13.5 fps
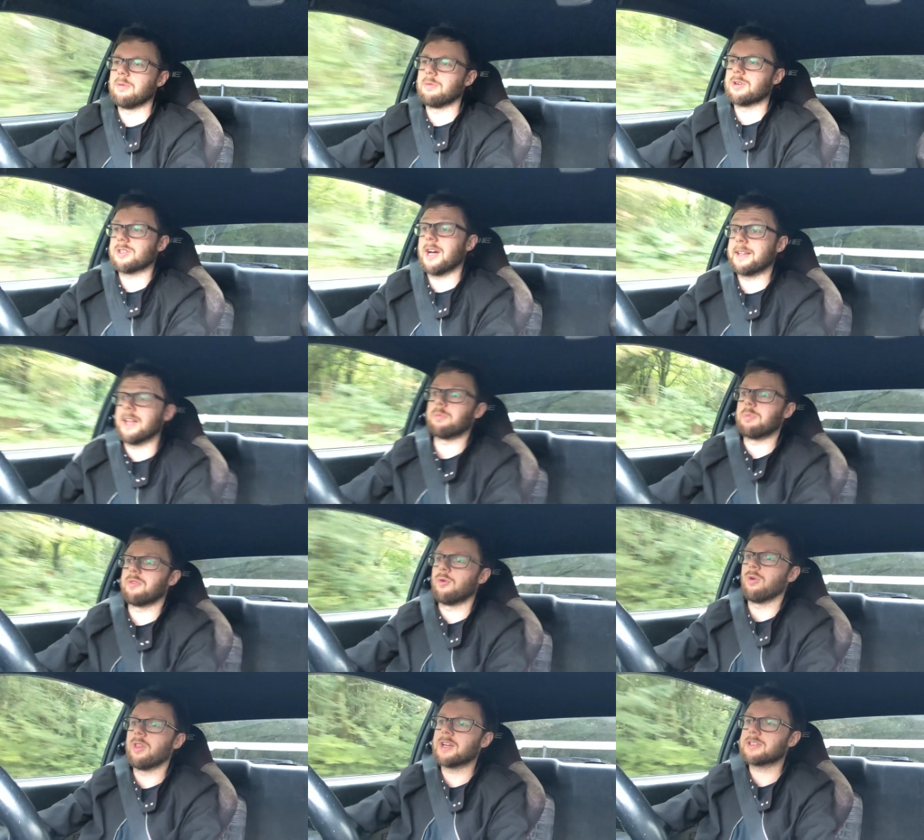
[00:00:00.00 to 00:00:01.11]
because I had that
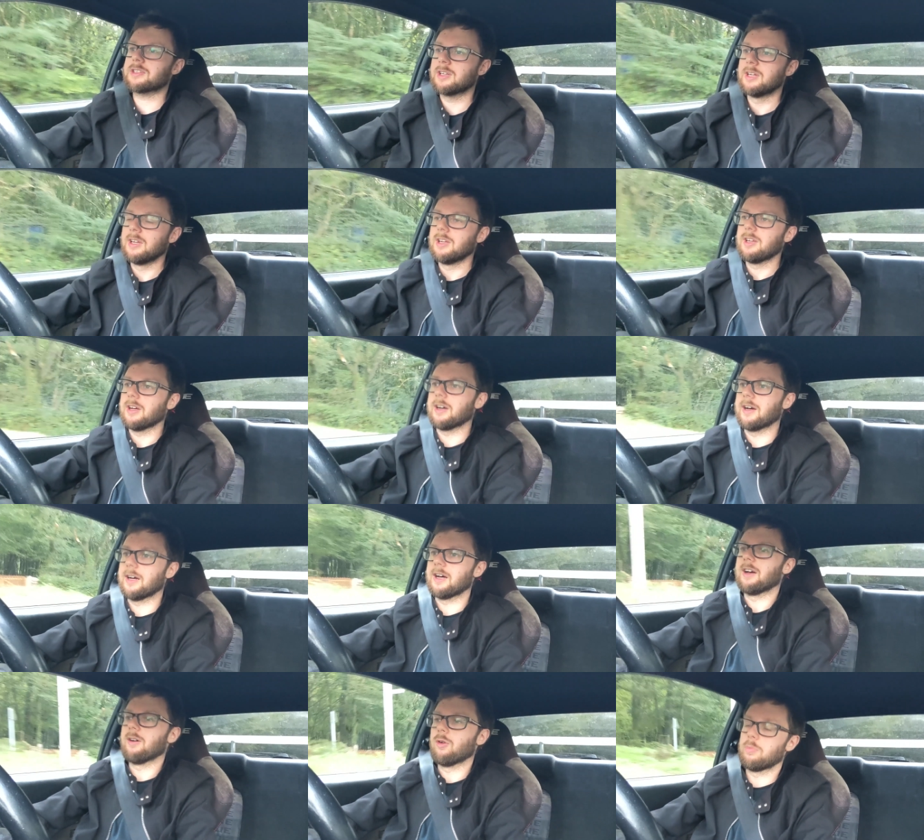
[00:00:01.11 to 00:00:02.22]
before this,
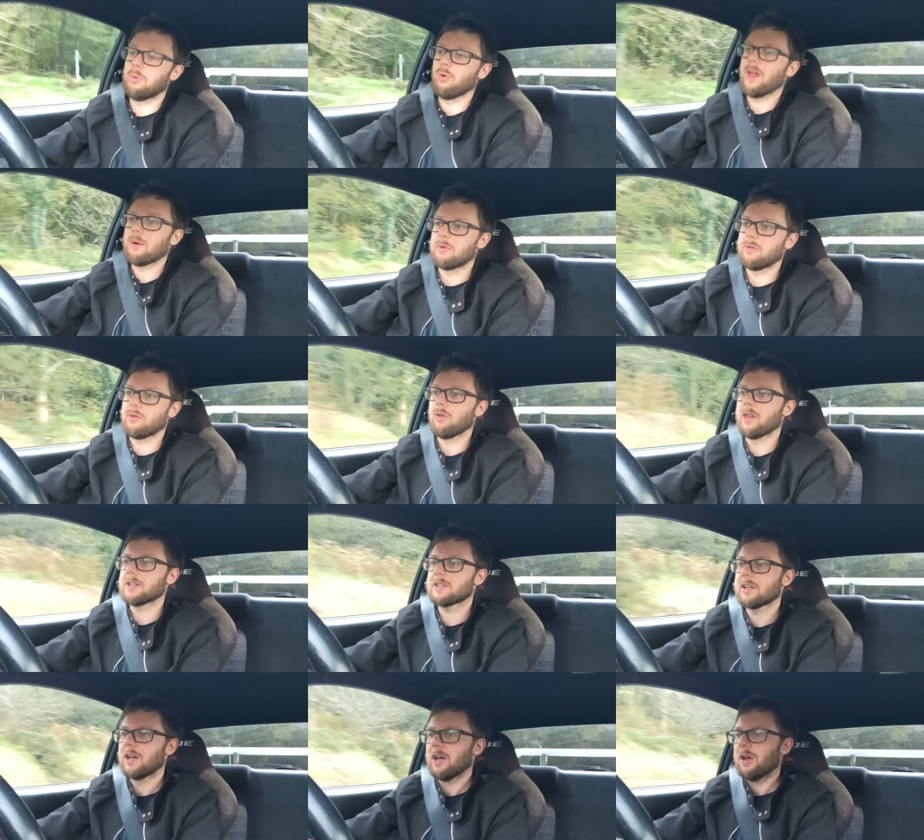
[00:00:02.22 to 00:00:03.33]
or bought that before
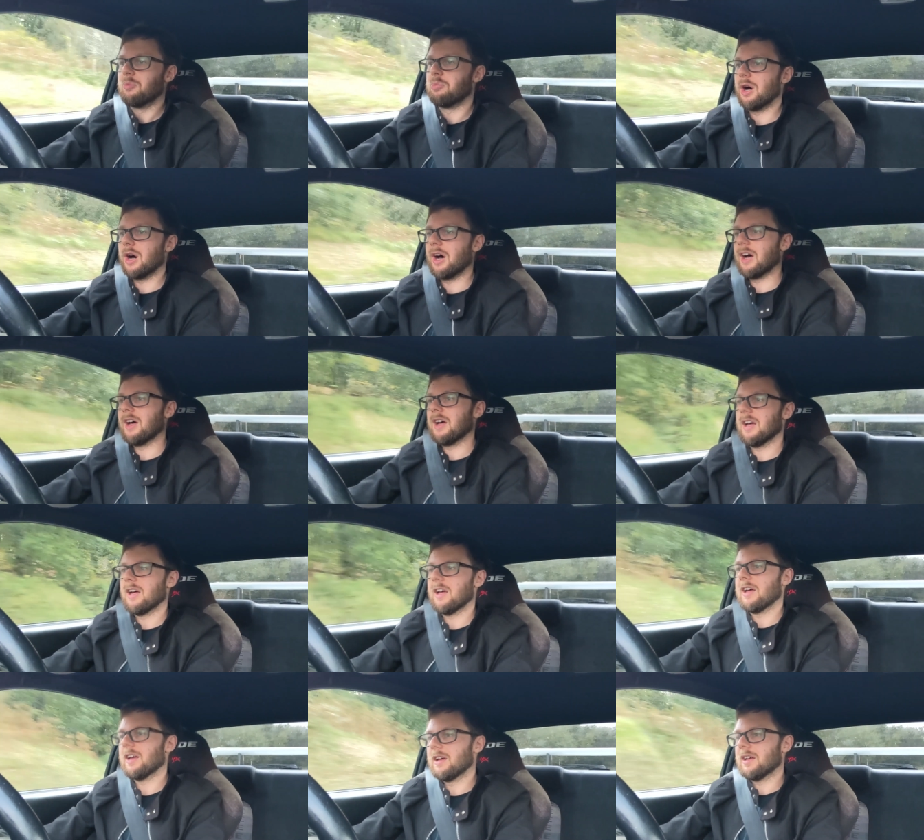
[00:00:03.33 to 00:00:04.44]
this, but
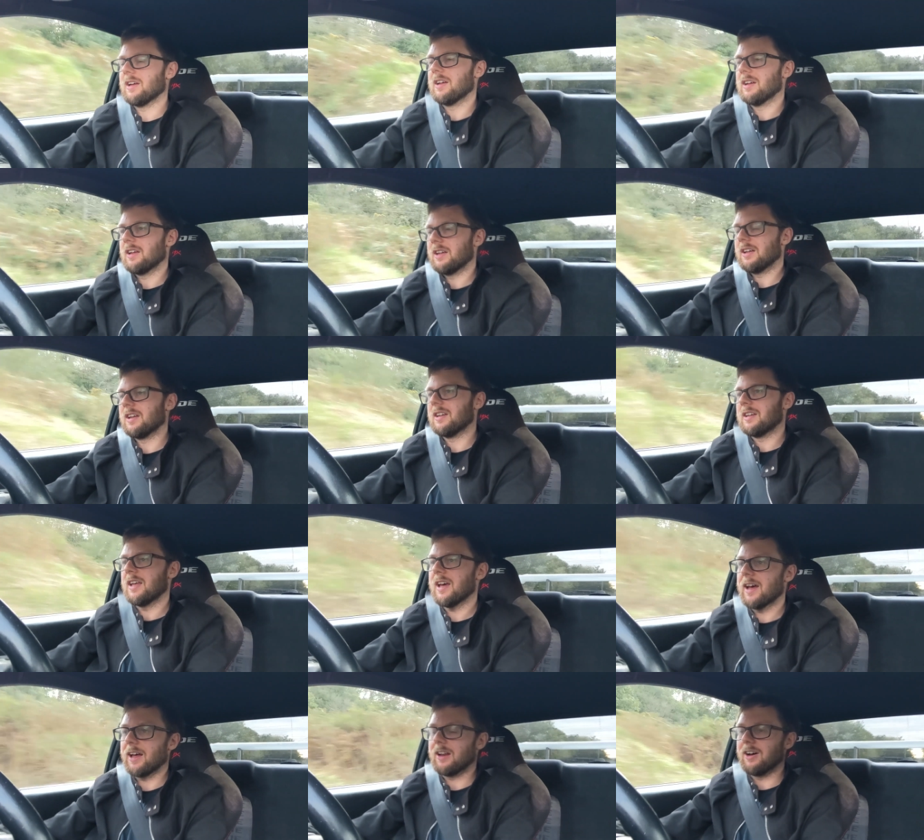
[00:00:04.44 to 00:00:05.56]

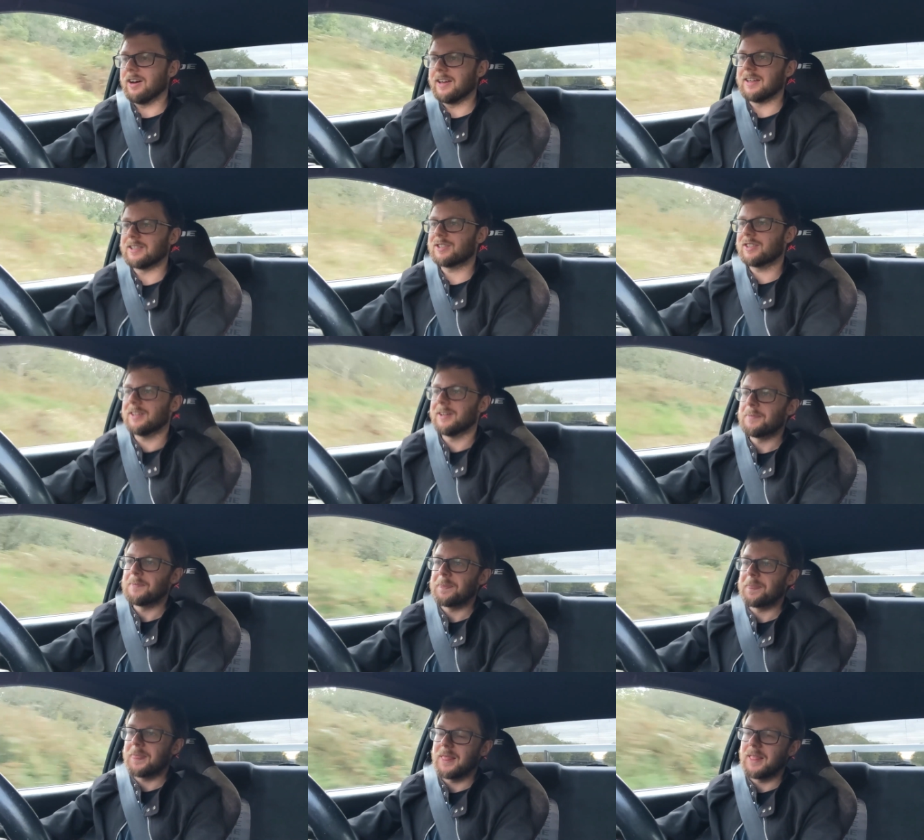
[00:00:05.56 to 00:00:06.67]
yeah, like,
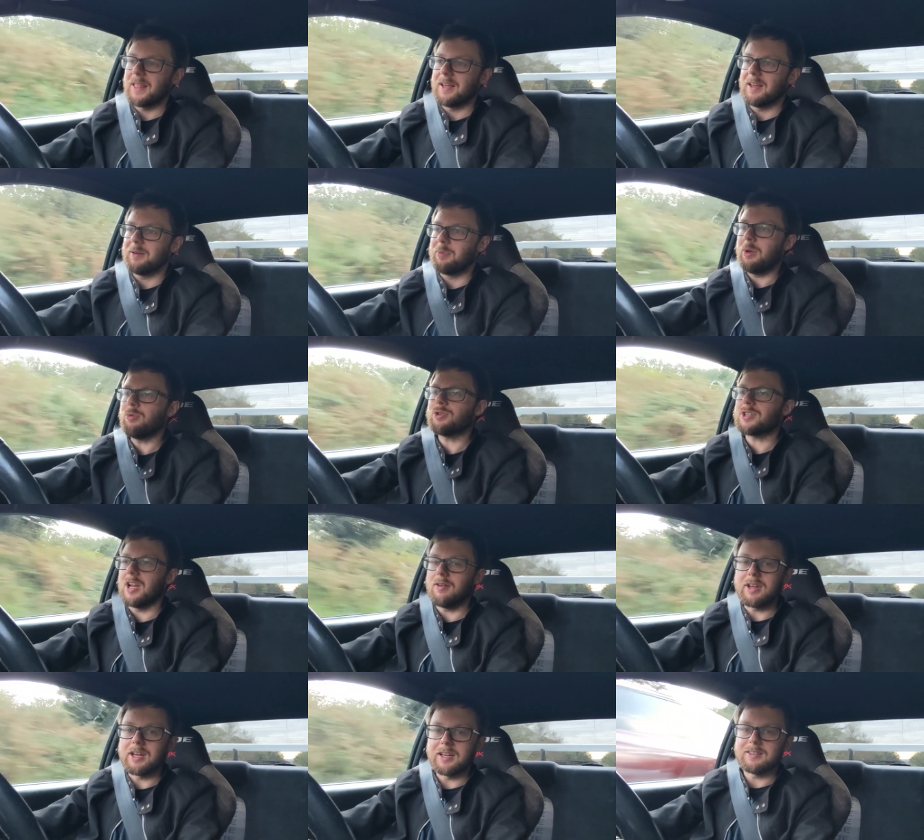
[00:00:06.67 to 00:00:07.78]
people just
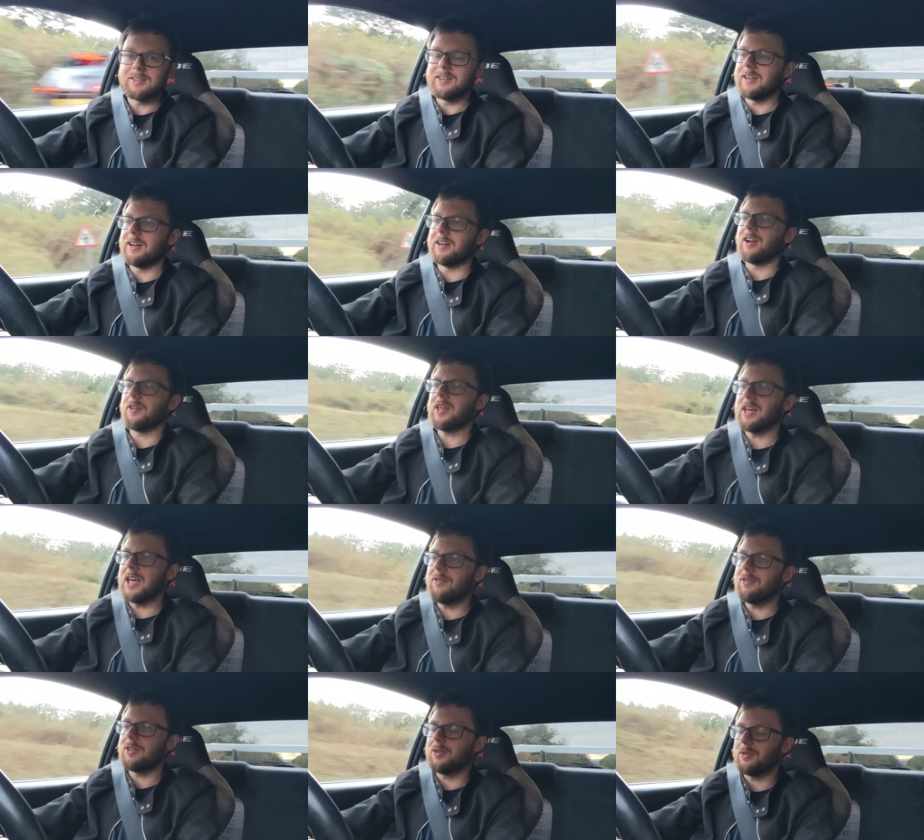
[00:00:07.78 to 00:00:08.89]
love it. And I think
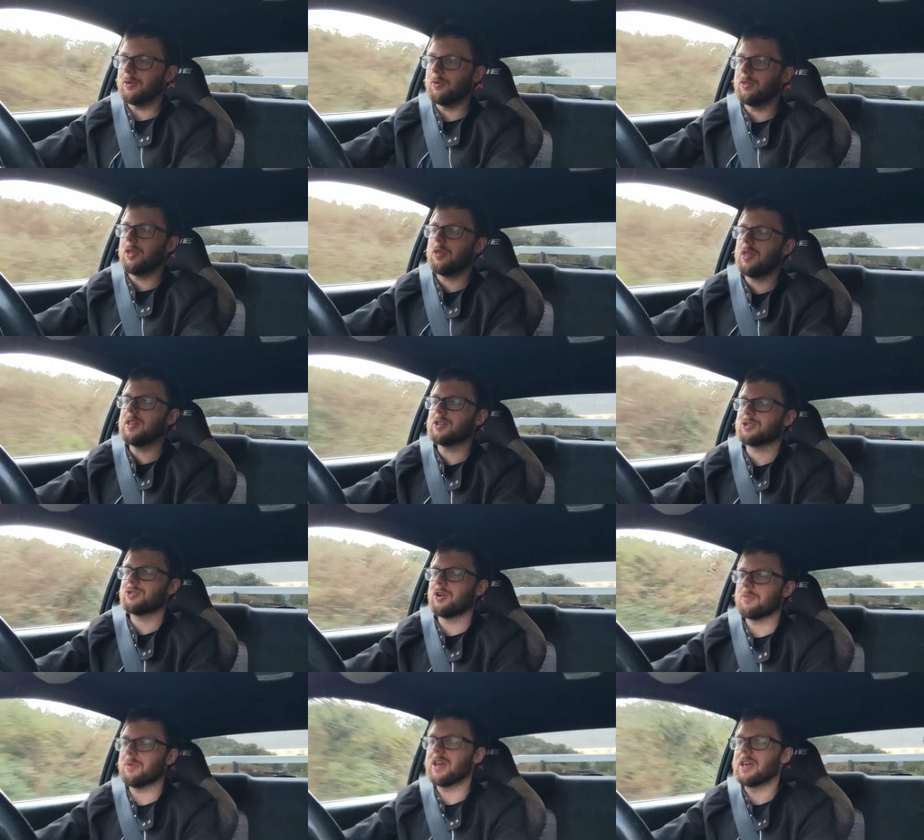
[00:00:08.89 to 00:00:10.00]
even the thing that
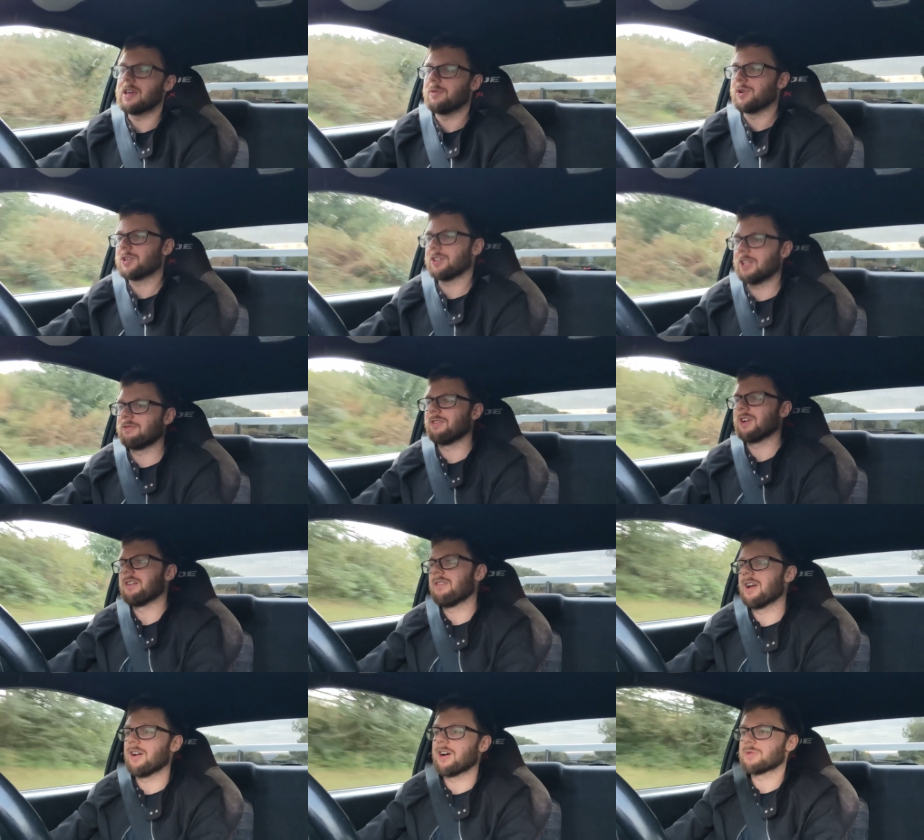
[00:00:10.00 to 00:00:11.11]
struck me, which I didn't really
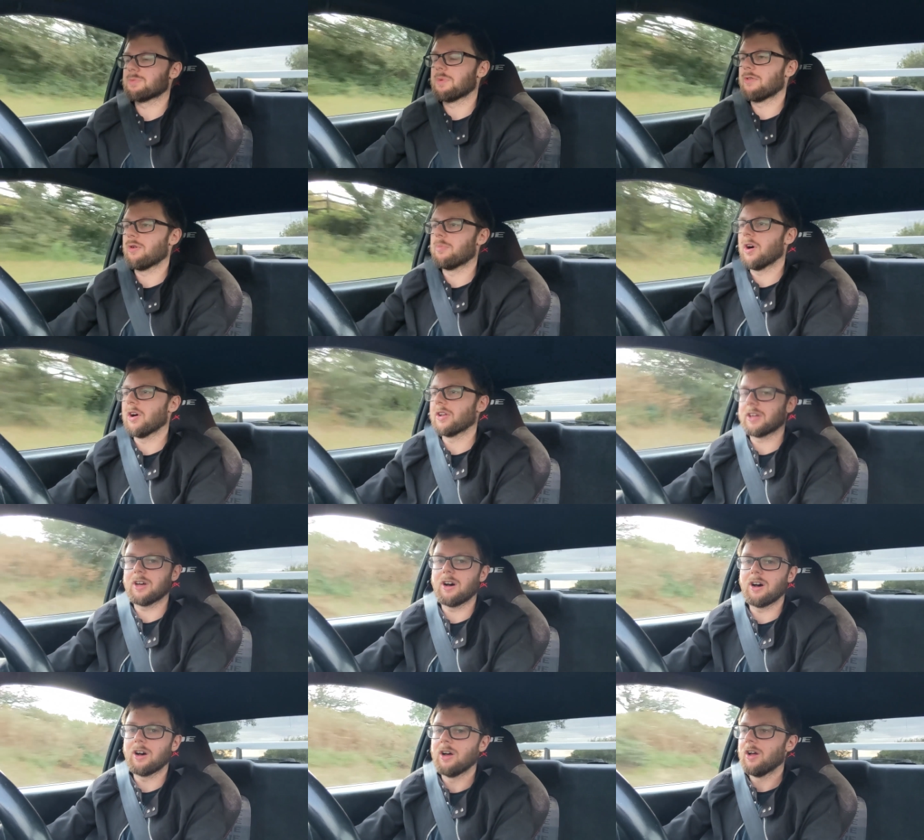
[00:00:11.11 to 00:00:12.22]
realise before buying the
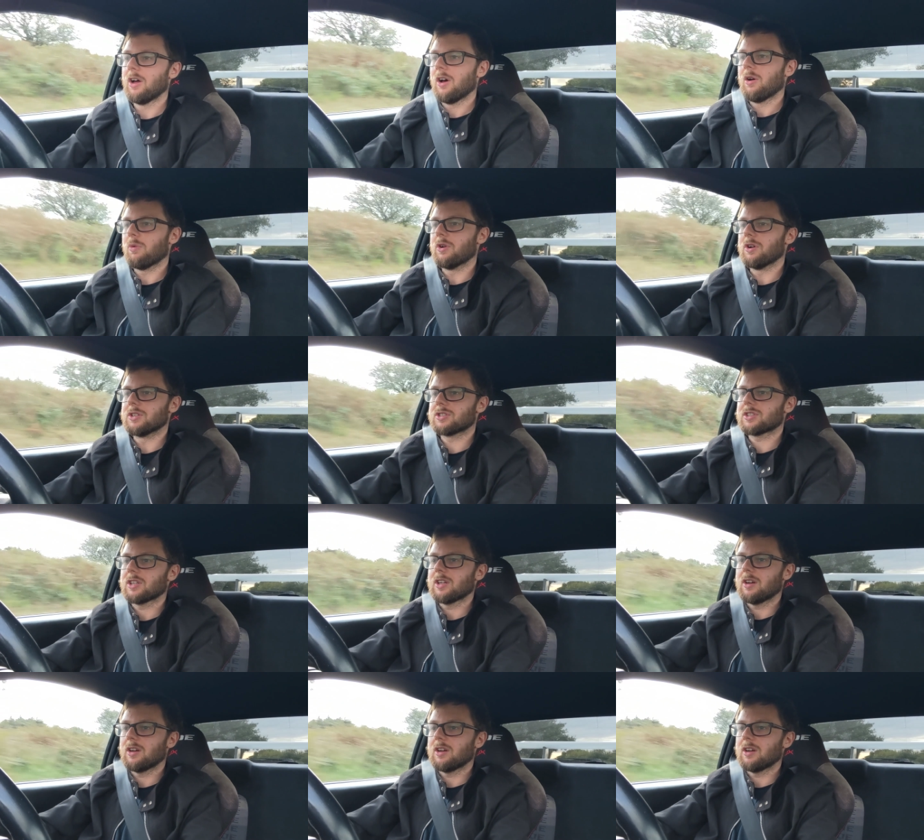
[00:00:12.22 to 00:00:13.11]
car, was,